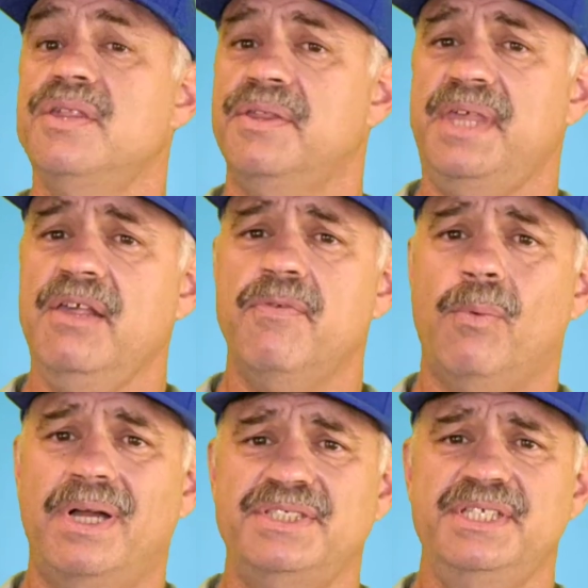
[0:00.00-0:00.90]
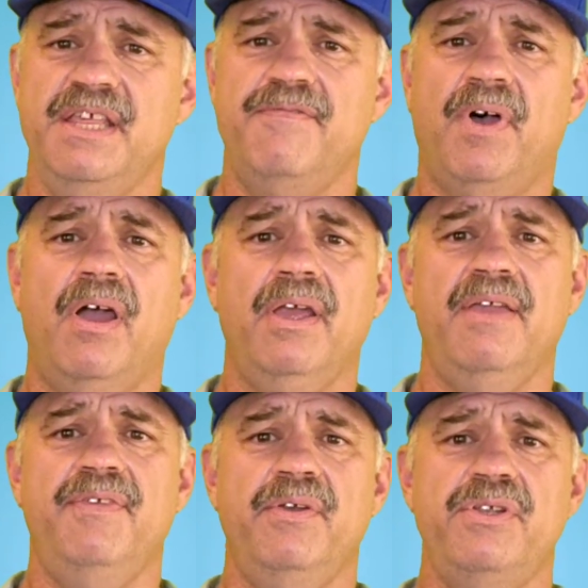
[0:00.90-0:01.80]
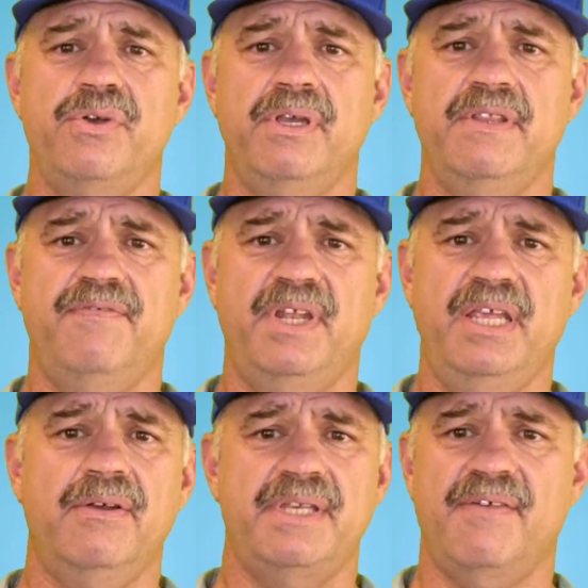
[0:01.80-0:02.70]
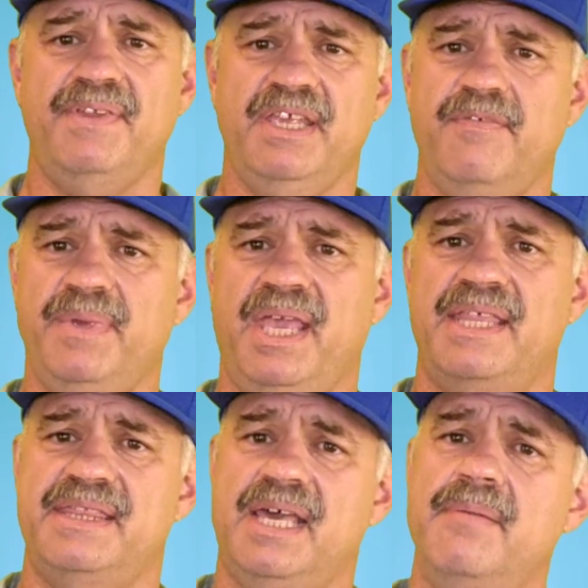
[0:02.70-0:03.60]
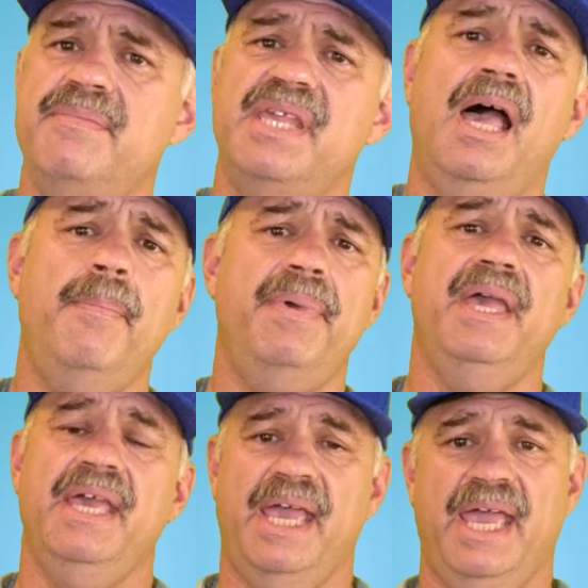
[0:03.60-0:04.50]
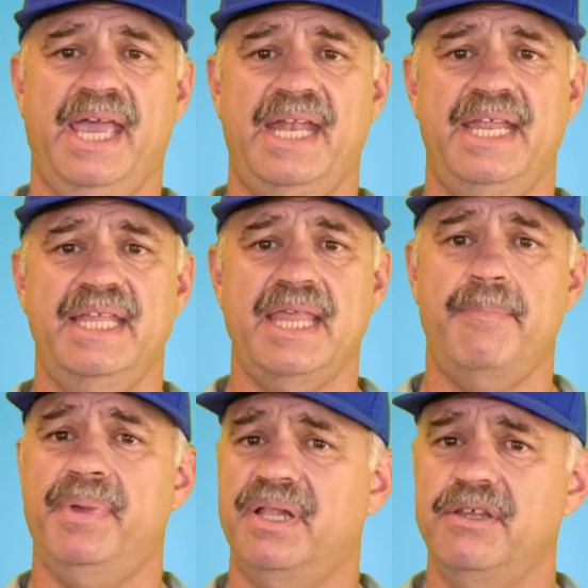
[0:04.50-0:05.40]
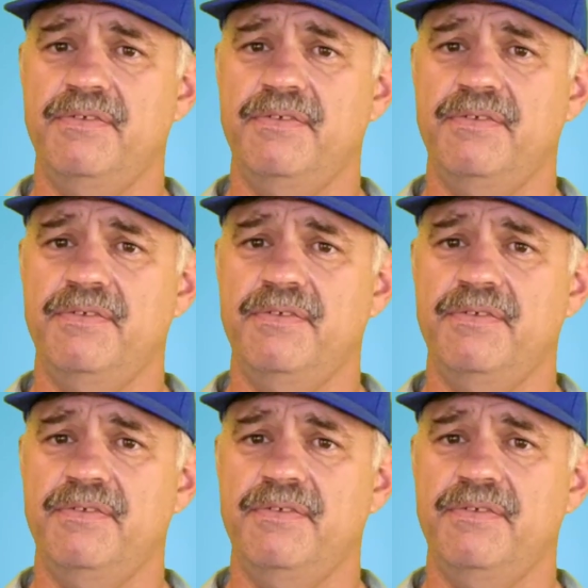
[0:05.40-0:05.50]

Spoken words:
So thanks for watching this far. If you enjoyed the video, definitely give me a thumbs up and hit that bell